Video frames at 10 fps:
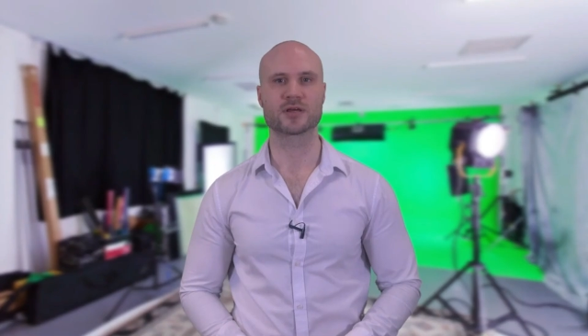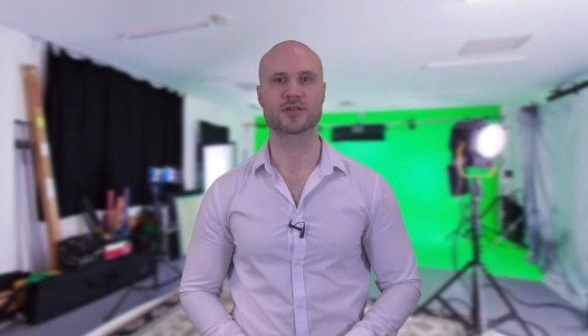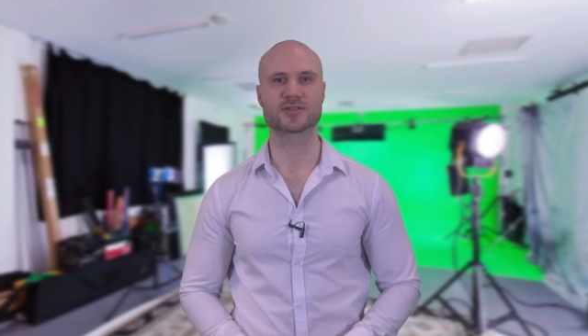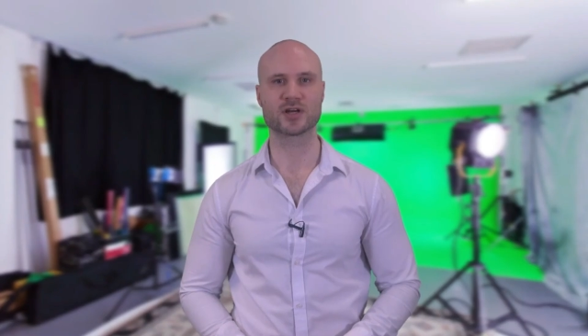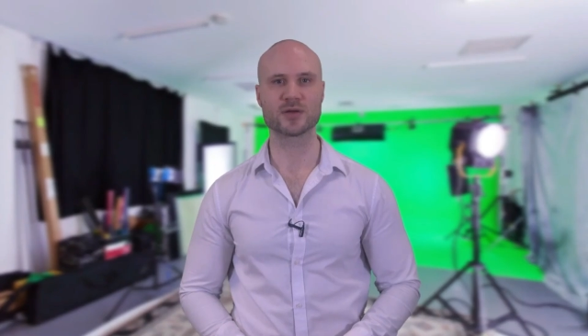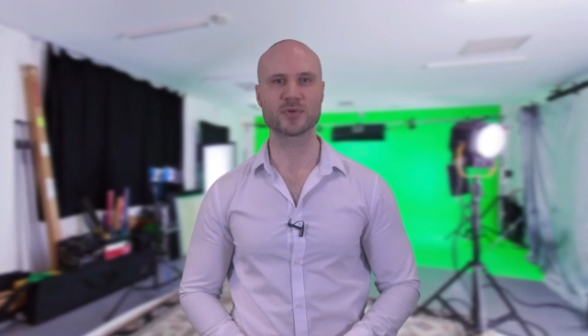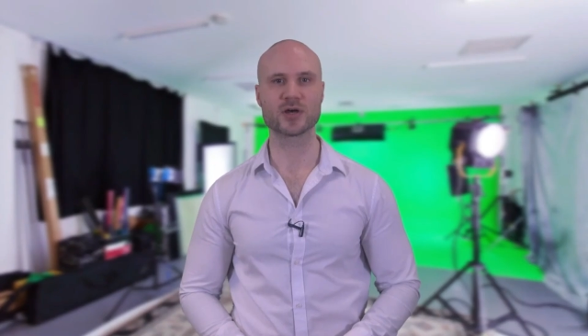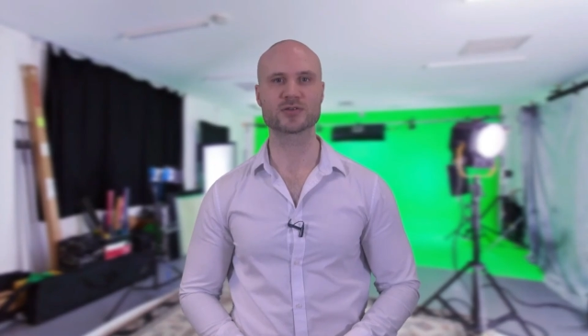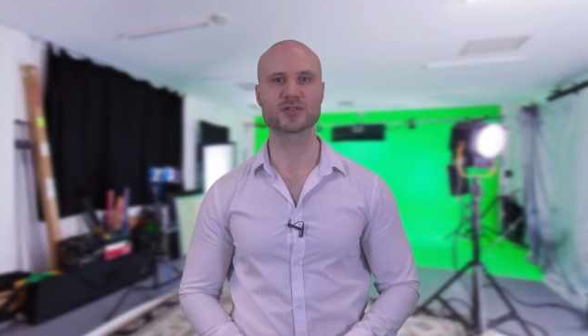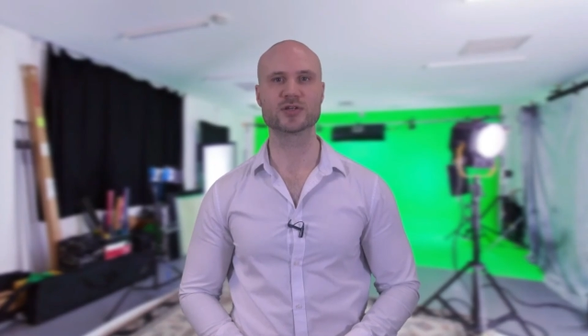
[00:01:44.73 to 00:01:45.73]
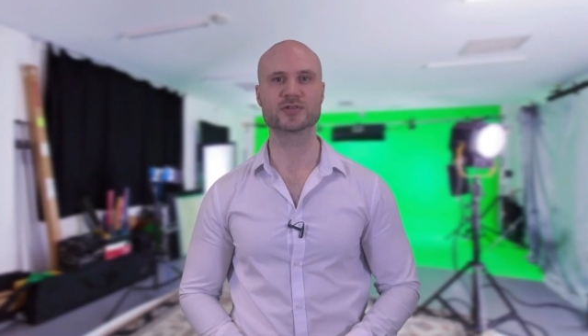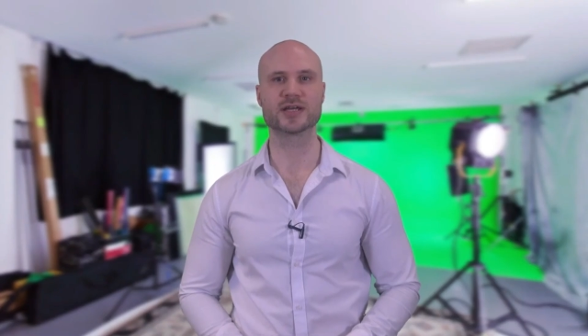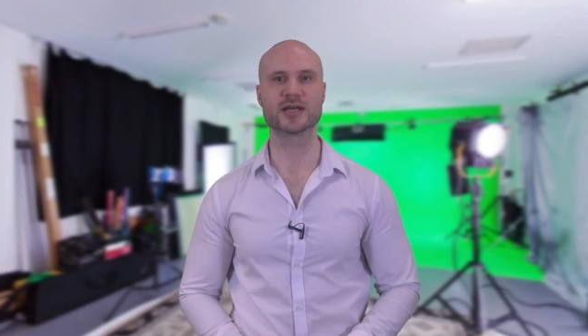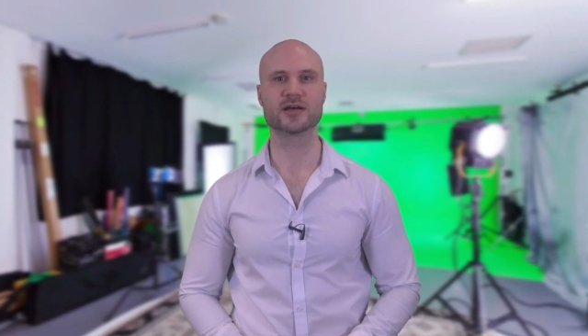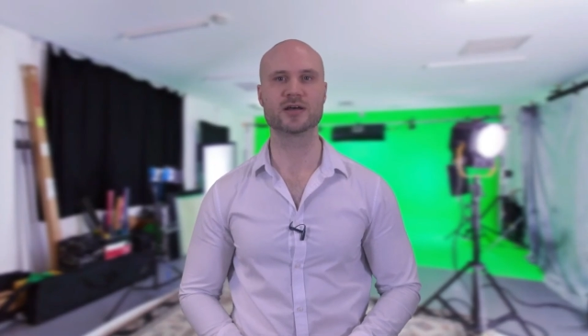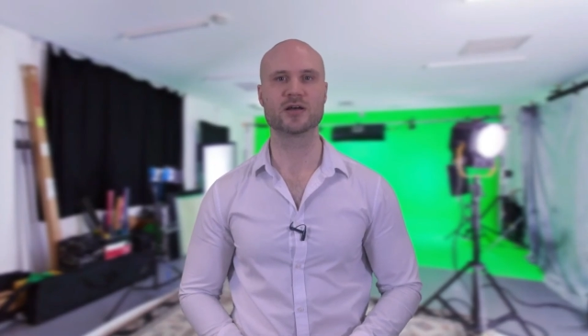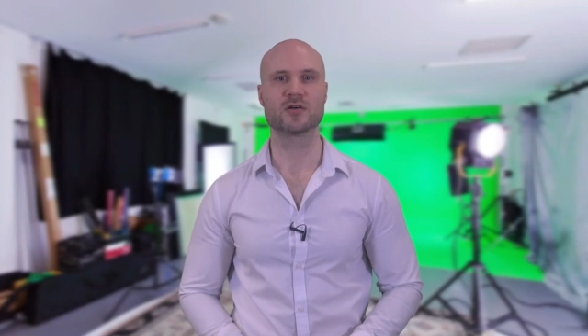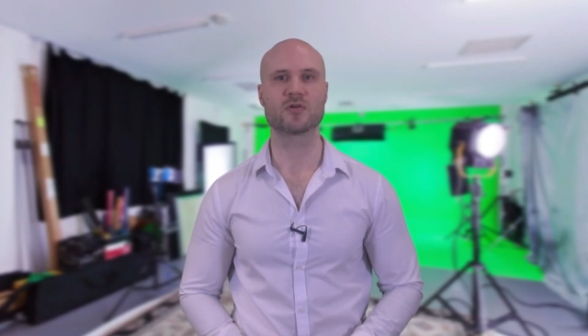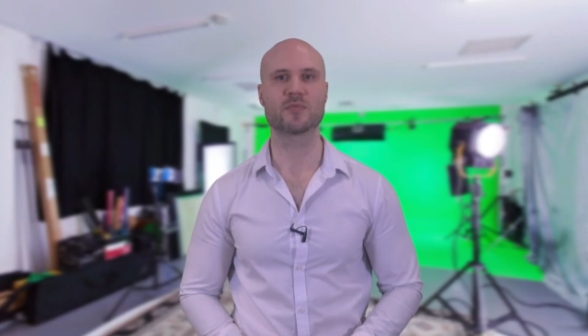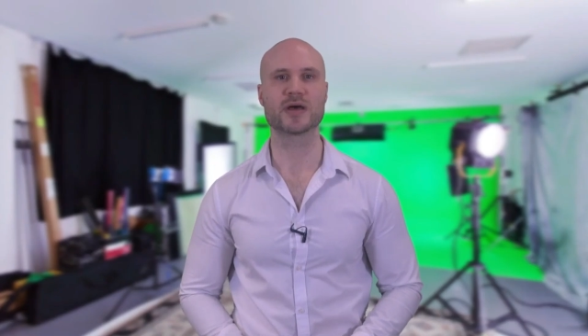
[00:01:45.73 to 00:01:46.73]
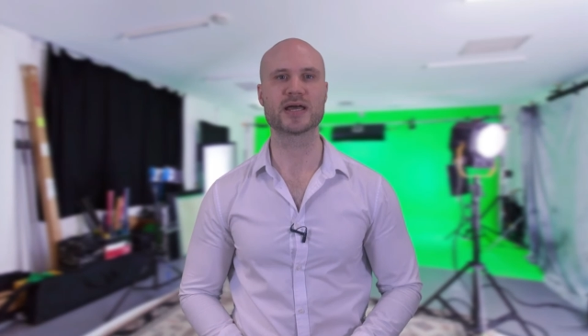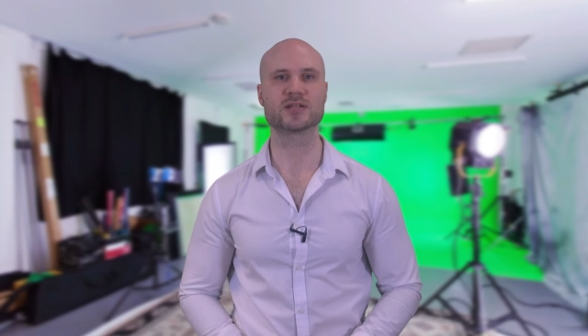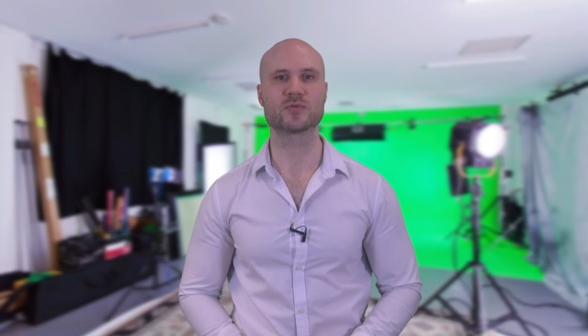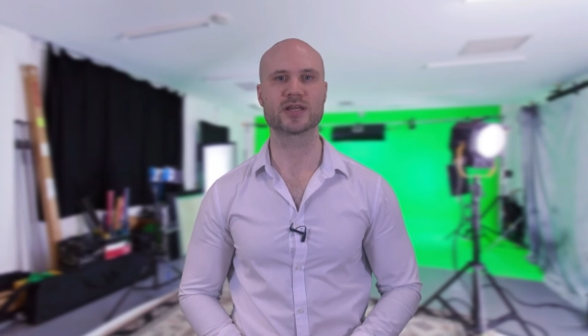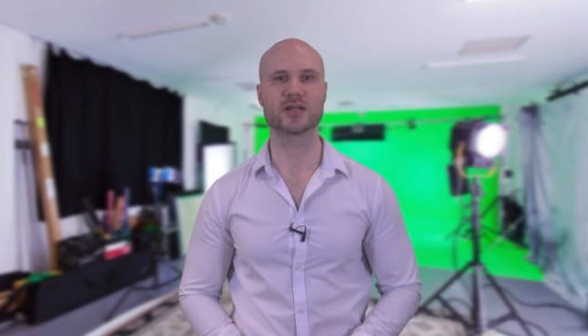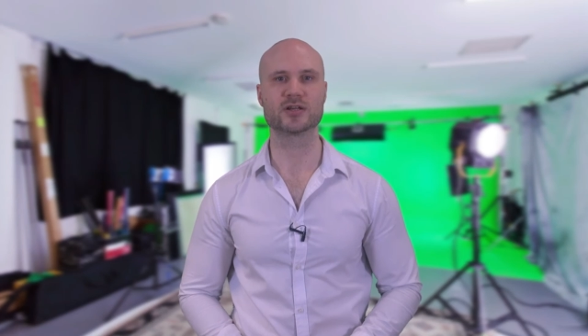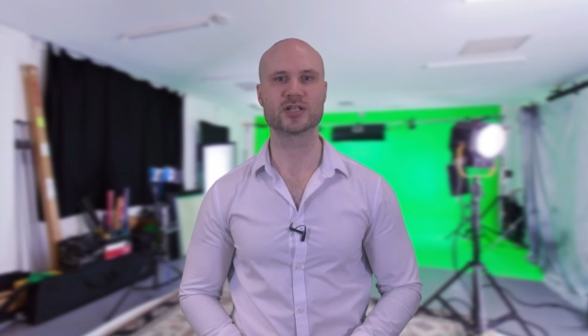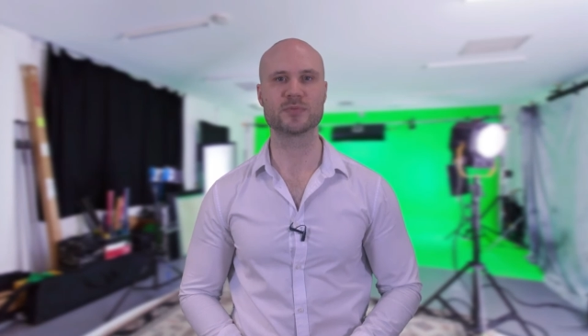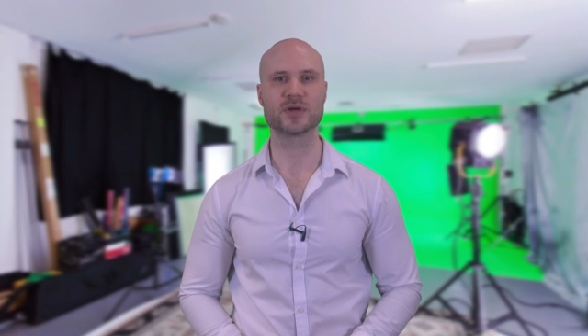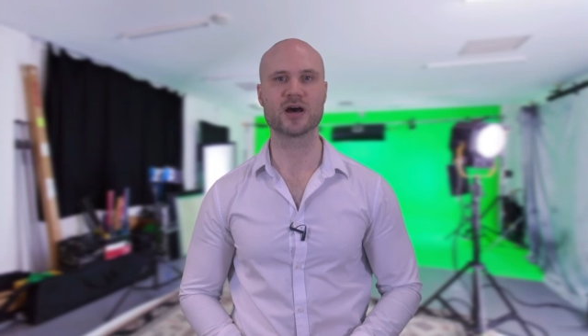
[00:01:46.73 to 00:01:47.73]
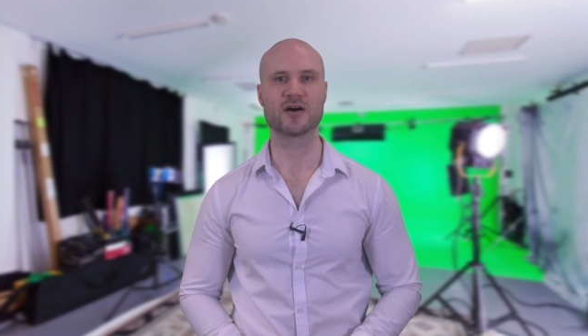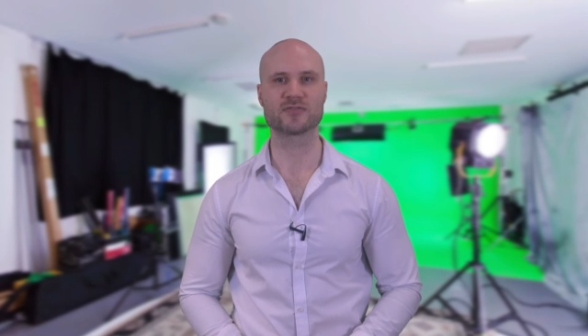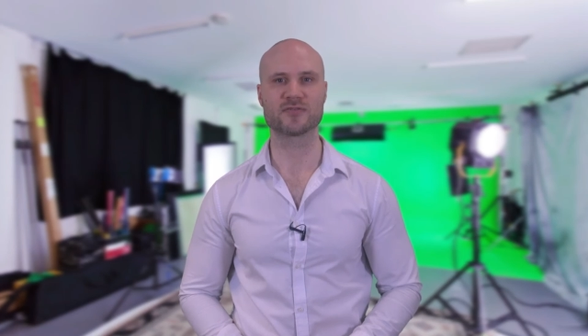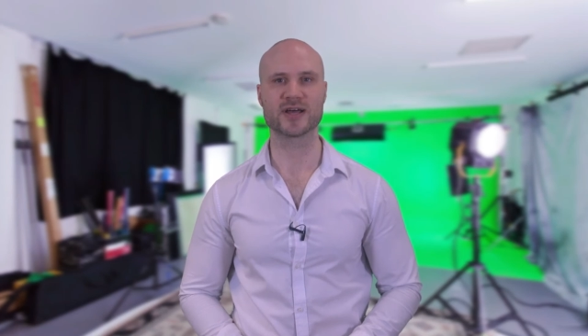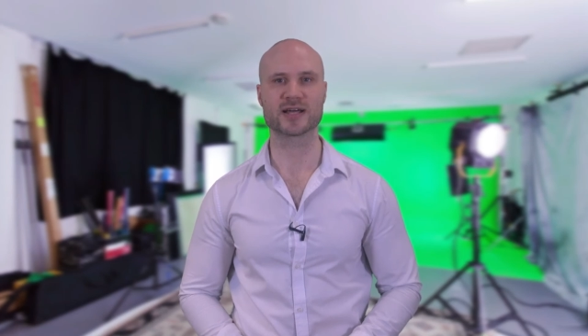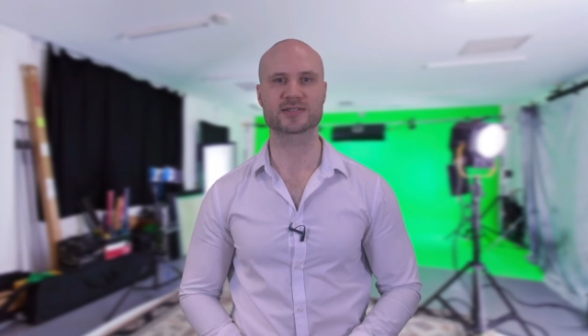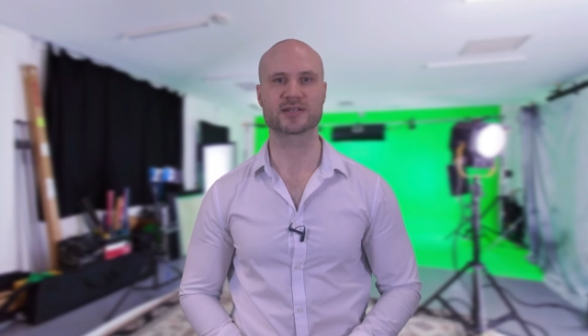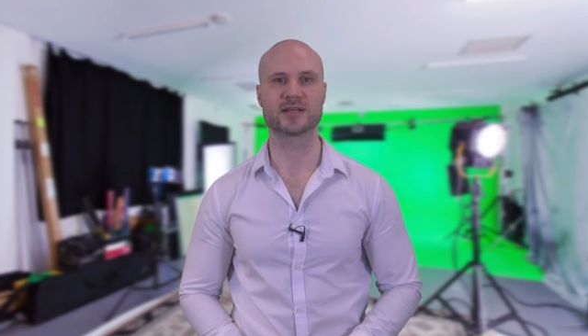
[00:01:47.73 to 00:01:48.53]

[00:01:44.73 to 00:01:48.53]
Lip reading: The signposts used here were made within Adobe After Effects.